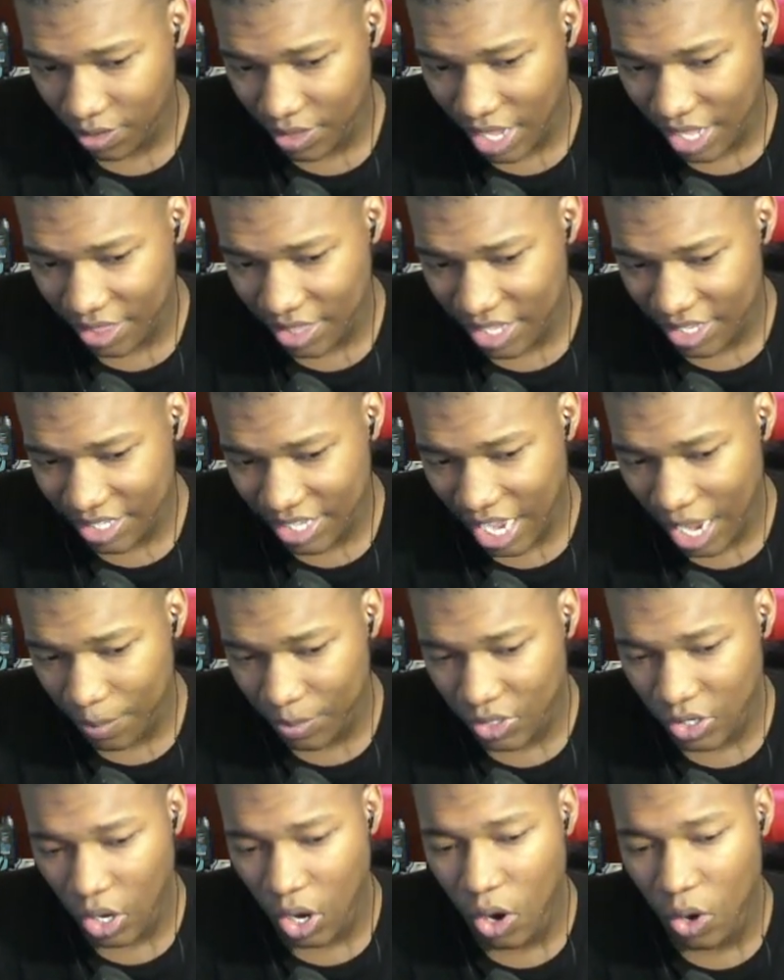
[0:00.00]
that this
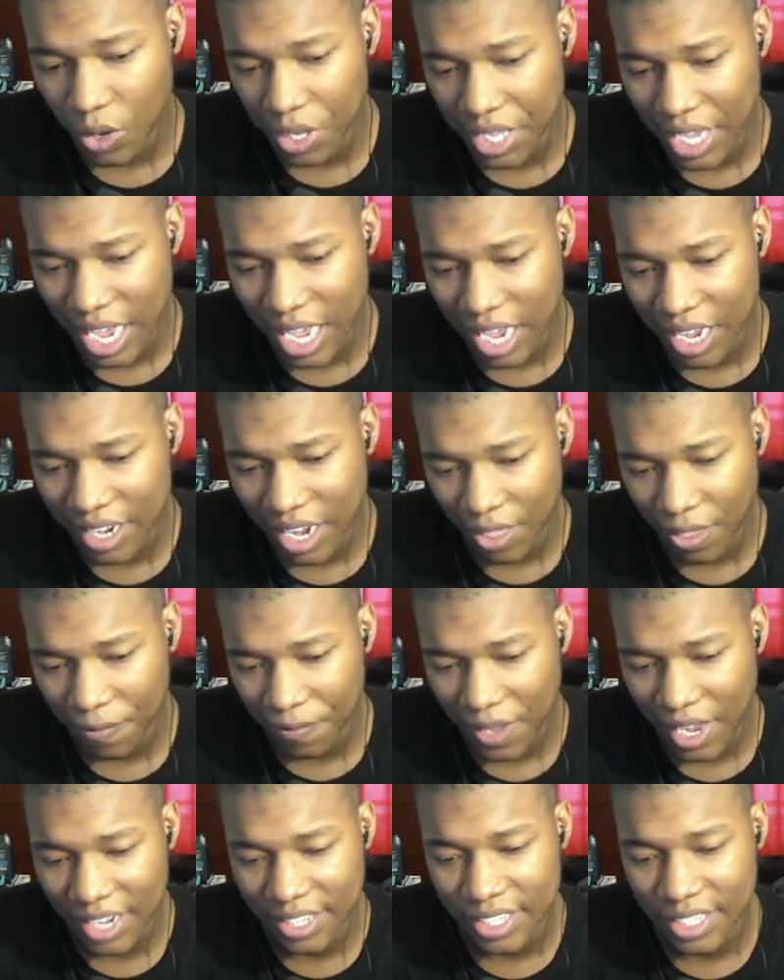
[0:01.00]
game was called Yet
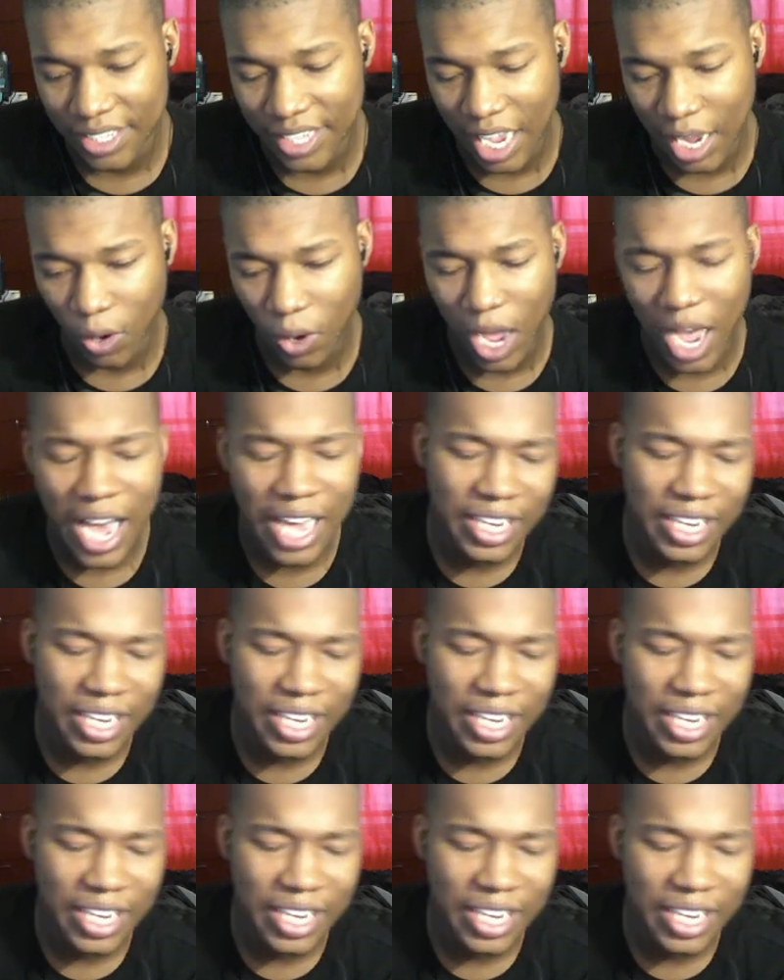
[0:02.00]
Another Fantasy Title.